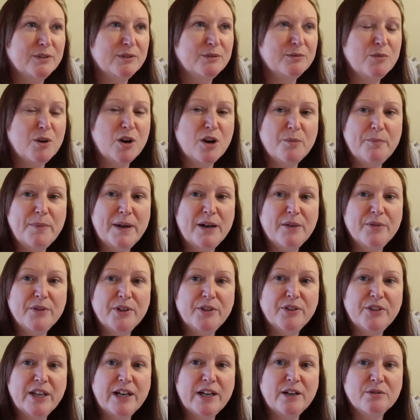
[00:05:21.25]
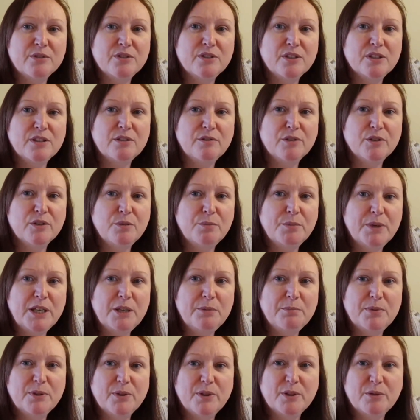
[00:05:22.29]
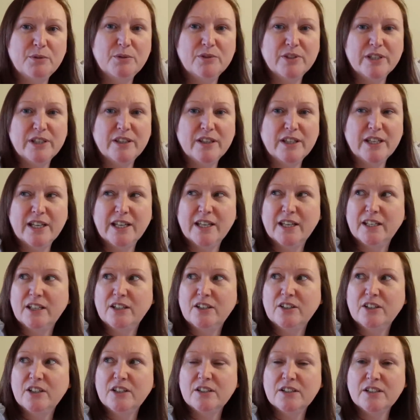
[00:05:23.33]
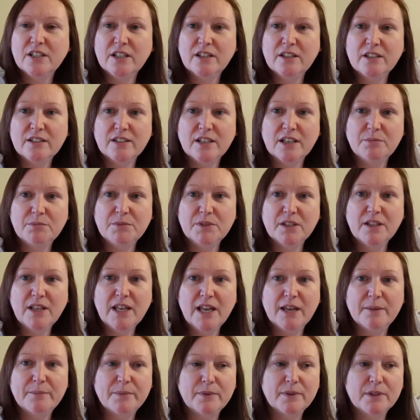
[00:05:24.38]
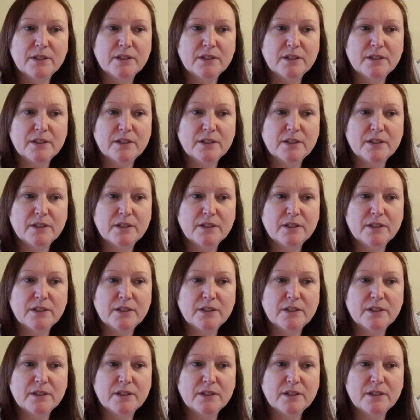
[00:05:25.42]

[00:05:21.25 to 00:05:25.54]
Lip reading: what about the thousands of other people that were in there? You're going to say the same to them?